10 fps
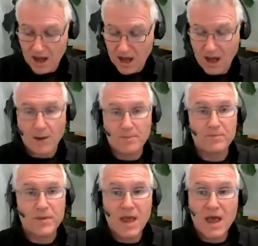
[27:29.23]

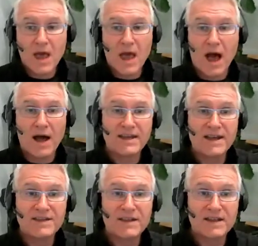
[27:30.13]
I
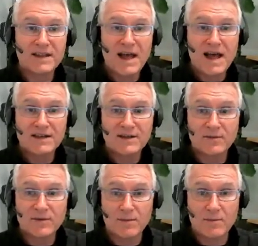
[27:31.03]
guess the last
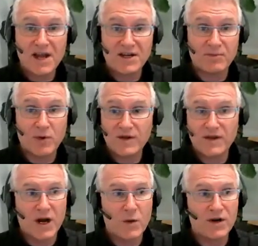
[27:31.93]
major point
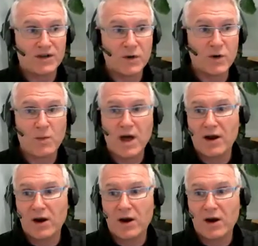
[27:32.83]
that I want to talk about,